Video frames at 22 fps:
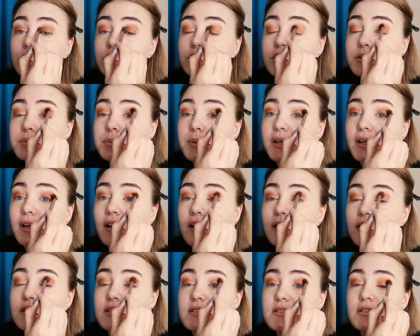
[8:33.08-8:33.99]
just
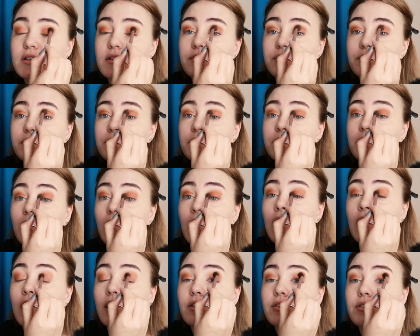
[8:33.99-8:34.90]
because of
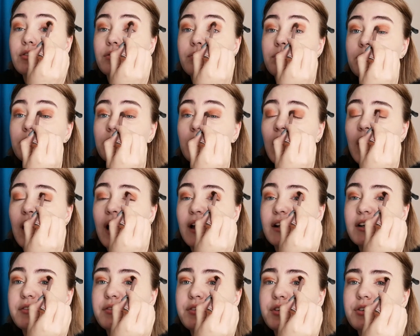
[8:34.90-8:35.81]
how
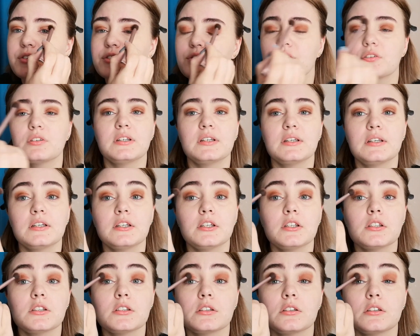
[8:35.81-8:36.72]
kind of neutral it
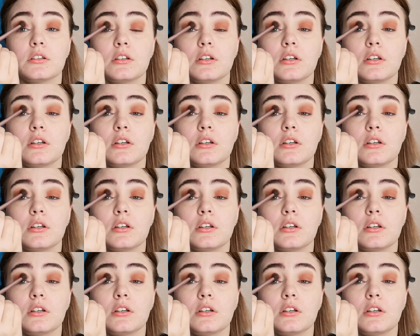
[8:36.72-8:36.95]
is.